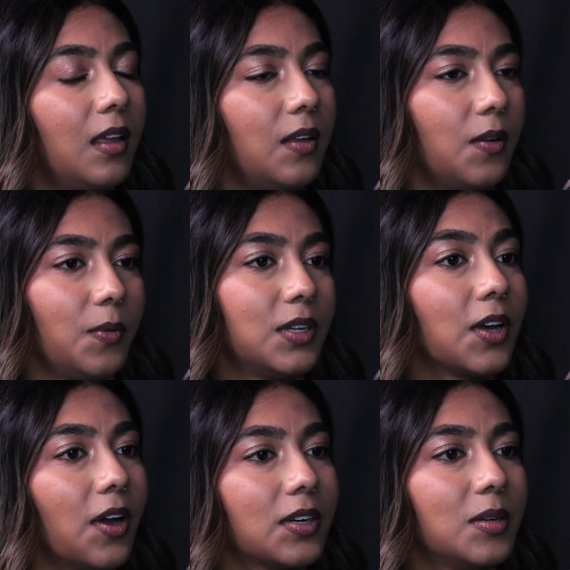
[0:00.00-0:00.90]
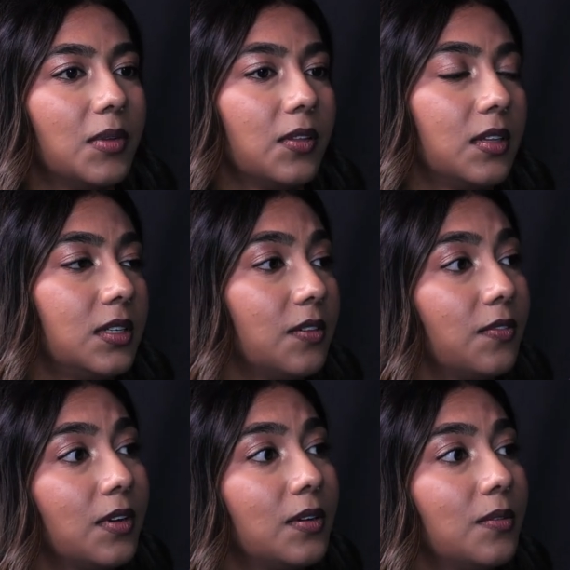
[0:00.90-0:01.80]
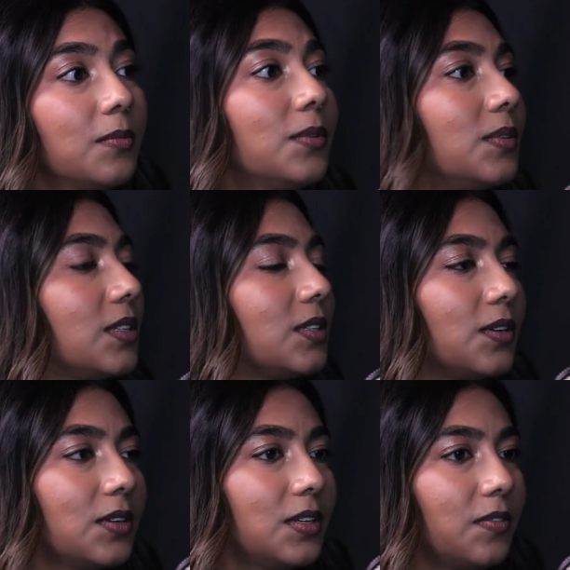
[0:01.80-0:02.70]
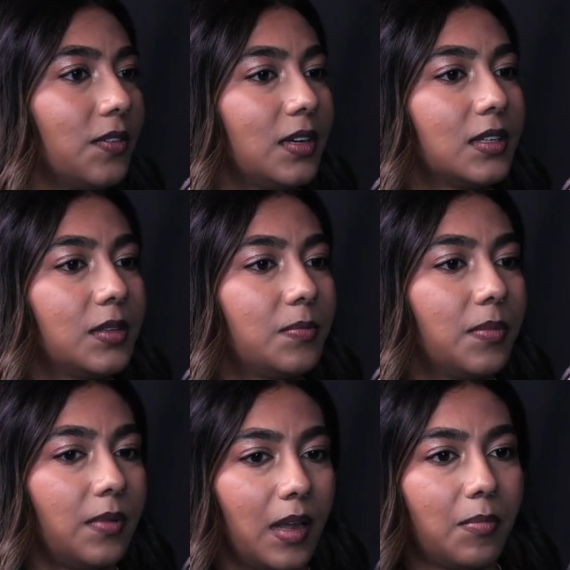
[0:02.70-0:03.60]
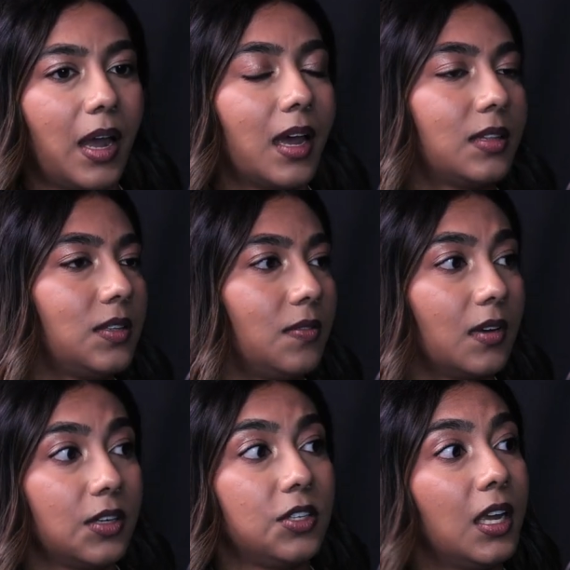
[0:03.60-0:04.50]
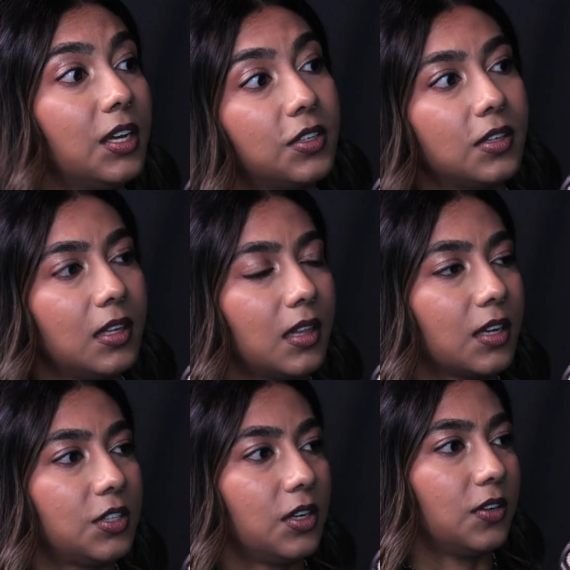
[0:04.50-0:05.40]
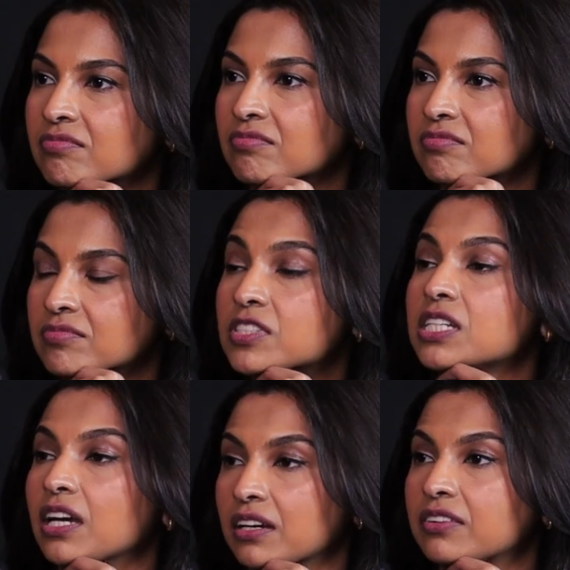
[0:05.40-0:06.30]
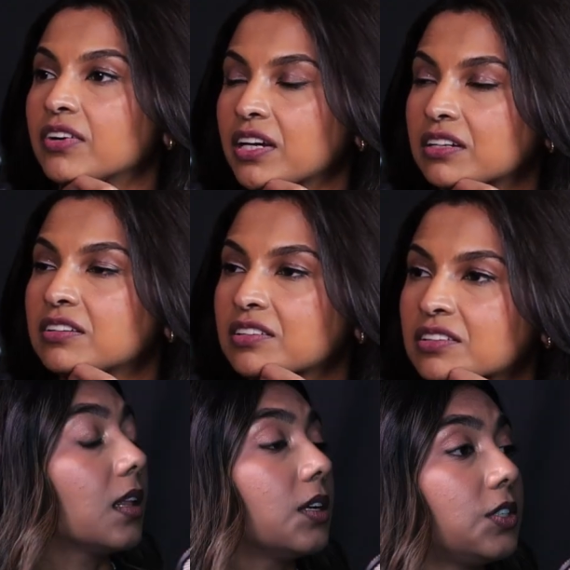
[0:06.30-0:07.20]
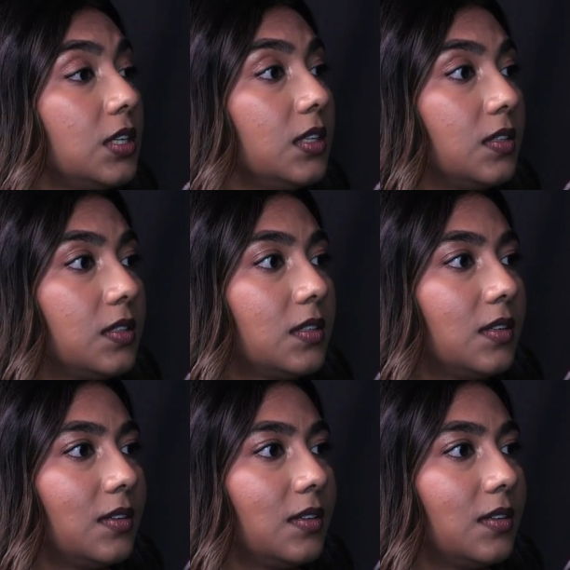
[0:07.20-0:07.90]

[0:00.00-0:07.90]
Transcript: you know, we talked about the different routes or different, like, paths, even educationally, that she could take if the arts is something that she's